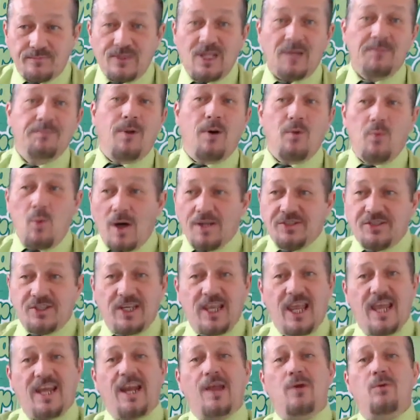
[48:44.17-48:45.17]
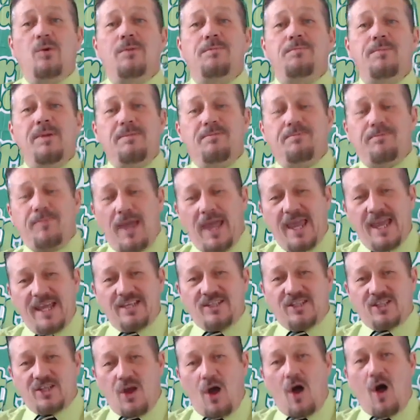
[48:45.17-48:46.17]
But once again, it would be
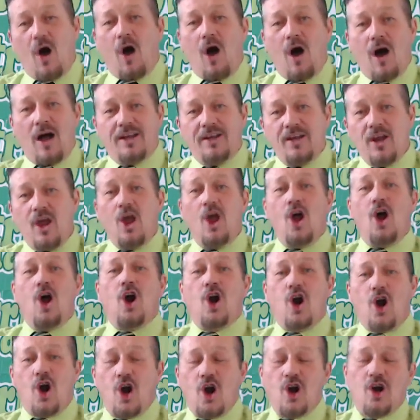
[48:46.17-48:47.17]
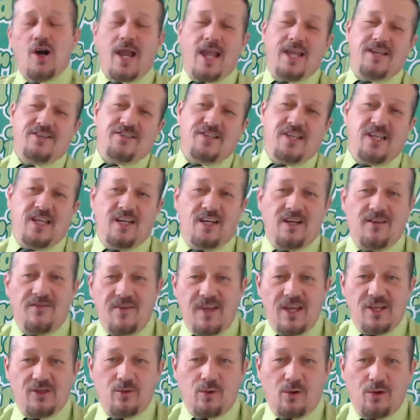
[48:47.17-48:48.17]
based on her as the
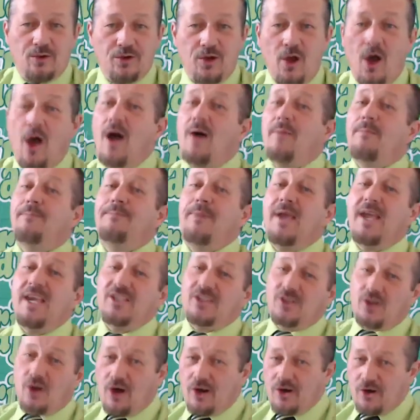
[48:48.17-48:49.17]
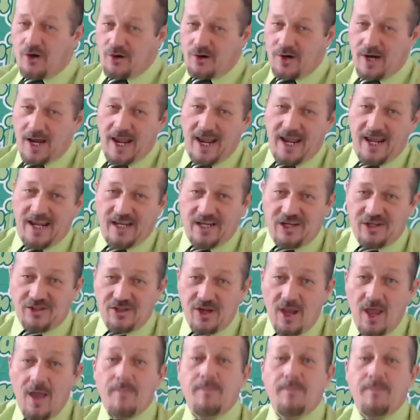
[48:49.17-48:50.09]
individual, not based on her age,